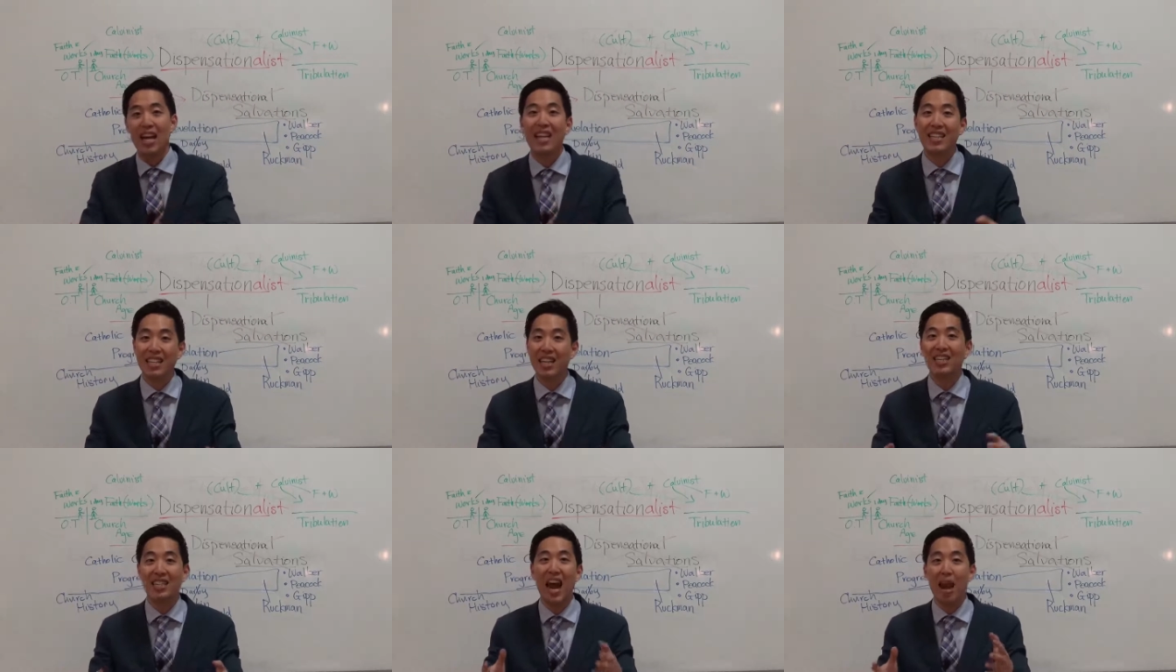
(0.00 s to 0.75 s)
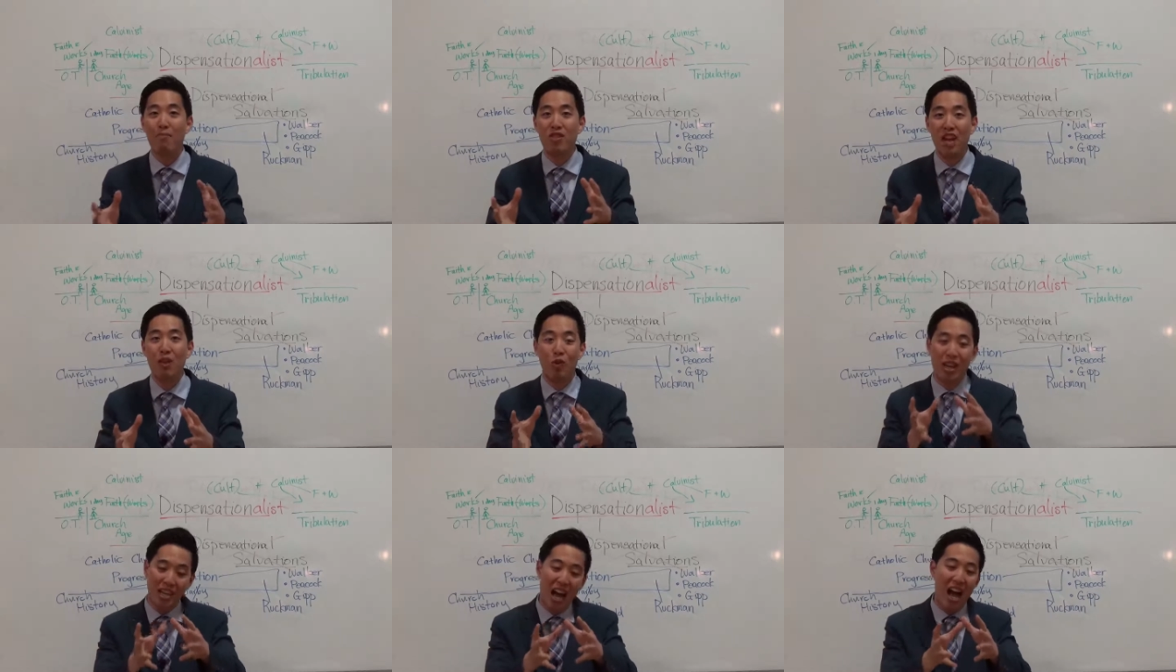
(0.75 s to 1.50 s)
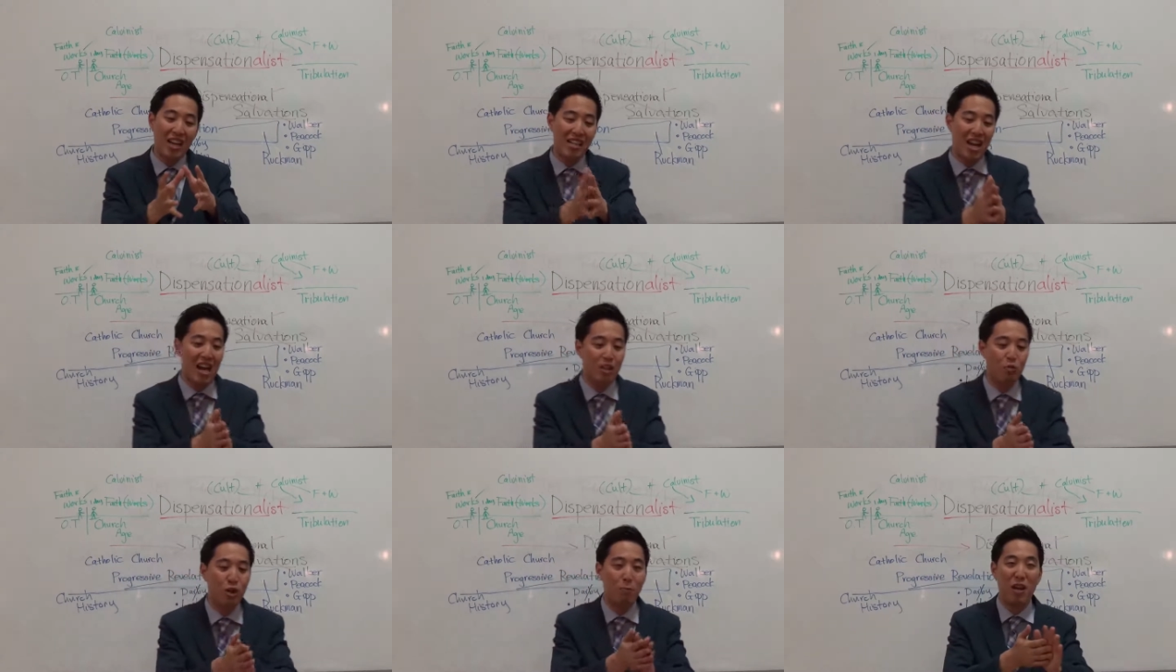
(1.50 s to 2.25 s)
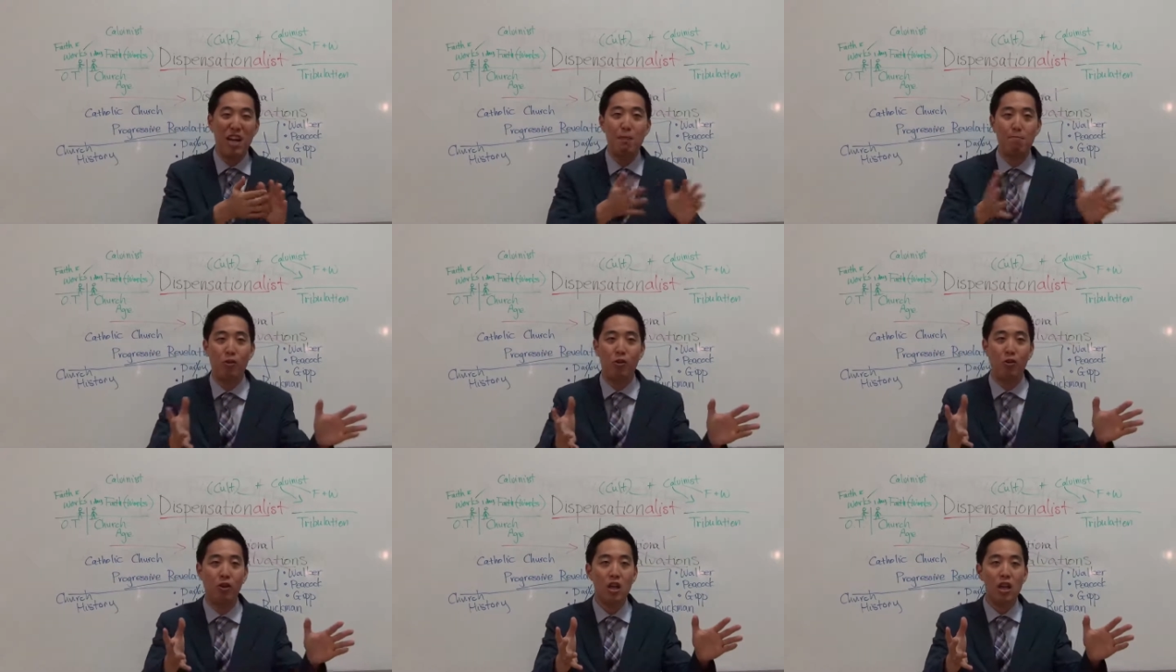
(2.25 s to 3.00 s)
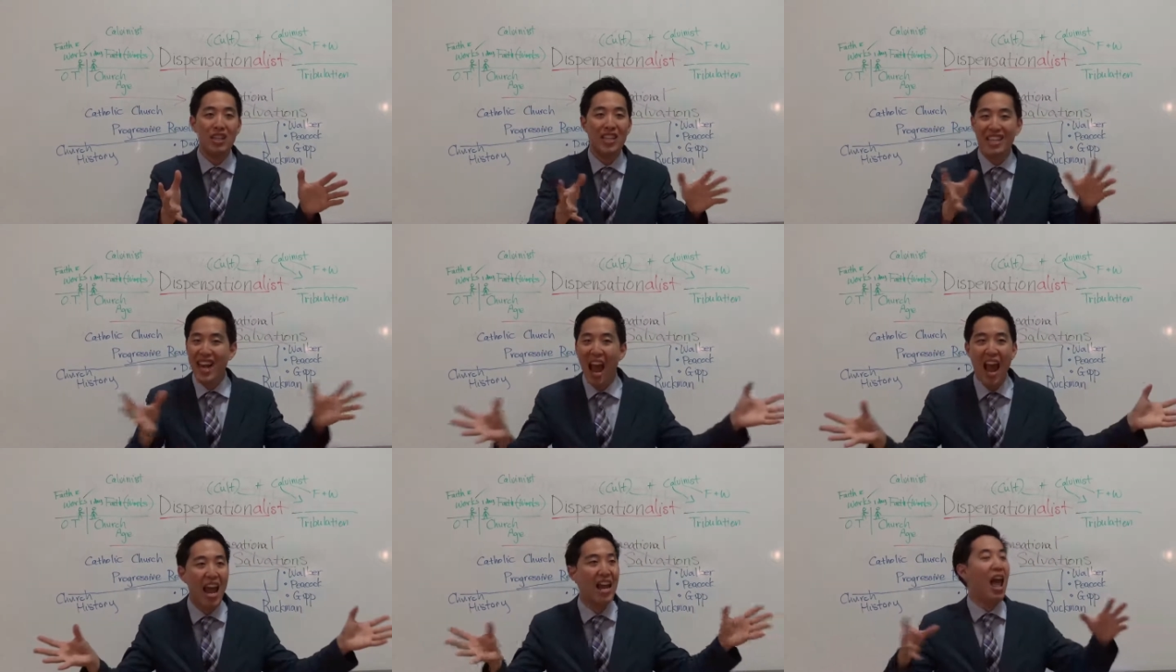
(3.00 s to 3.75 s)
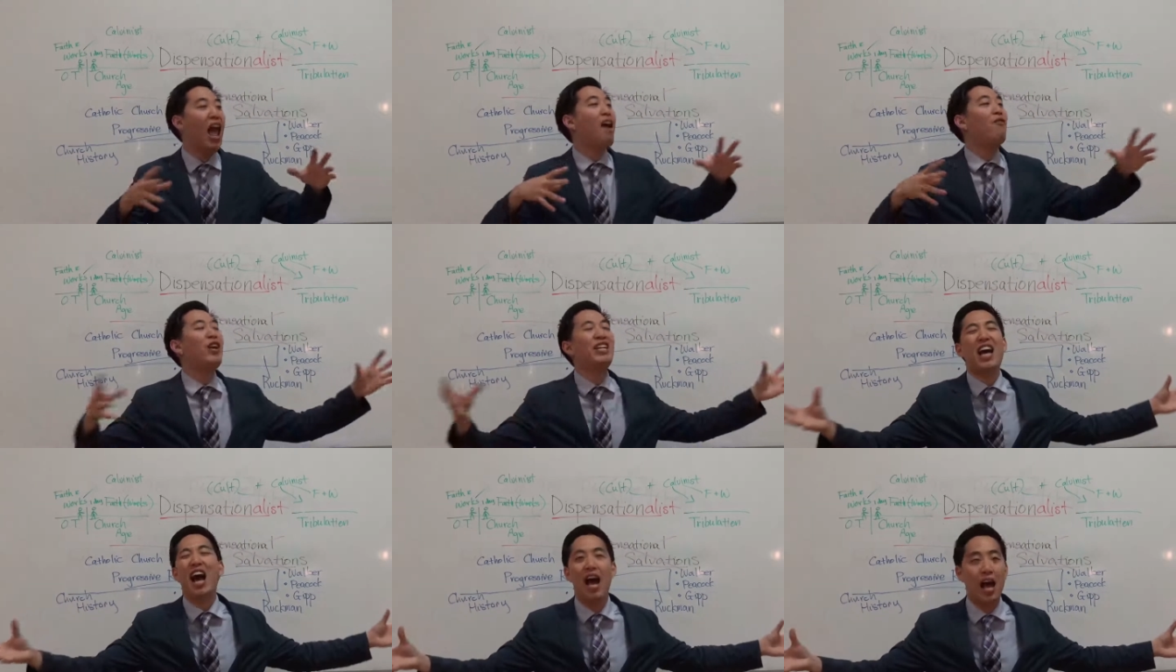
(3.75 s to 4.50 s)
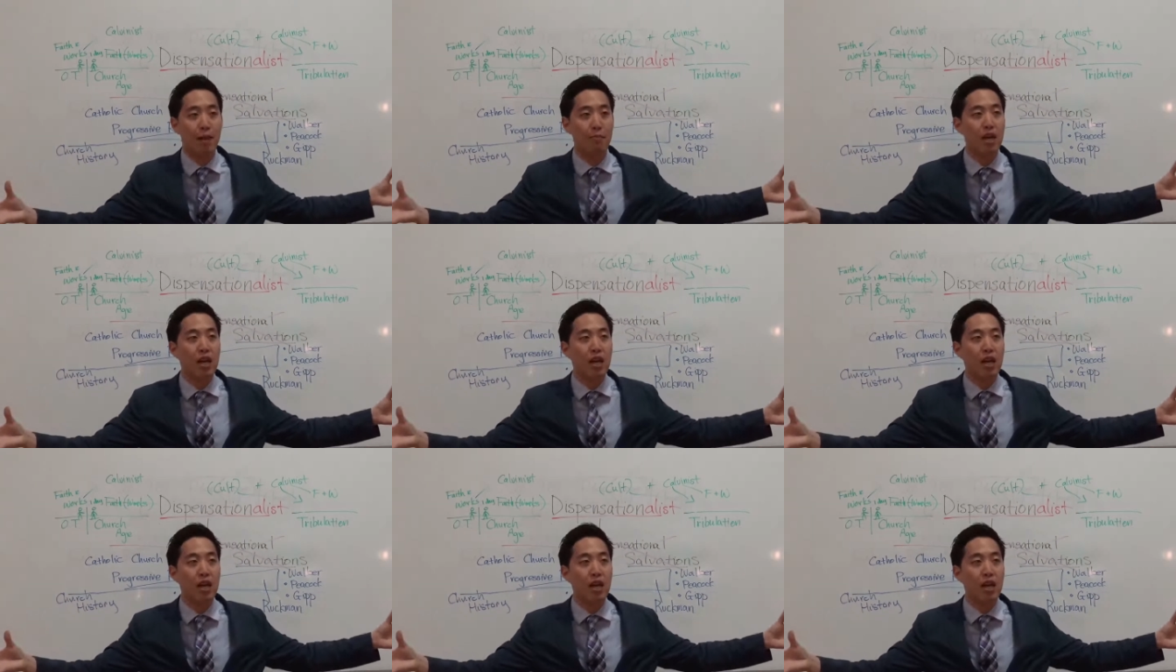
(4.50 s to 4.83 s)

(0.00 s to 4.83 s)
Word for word: It's the same thing what God does with people today and every time.